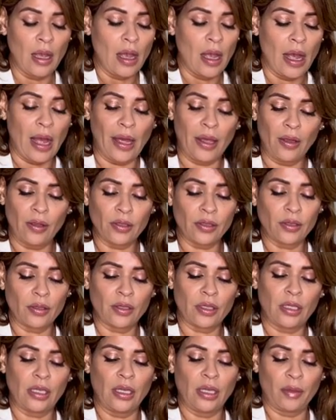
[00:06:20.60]
I also
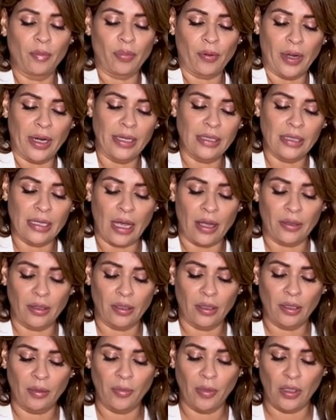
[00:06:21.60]
see a breakdown in
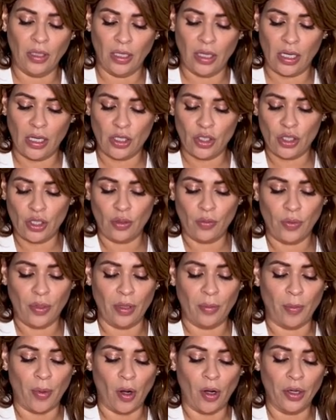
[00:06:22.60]
communication with
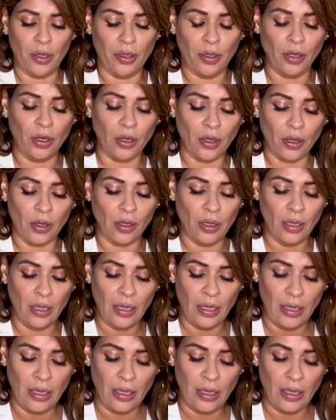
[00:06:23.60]
a partner.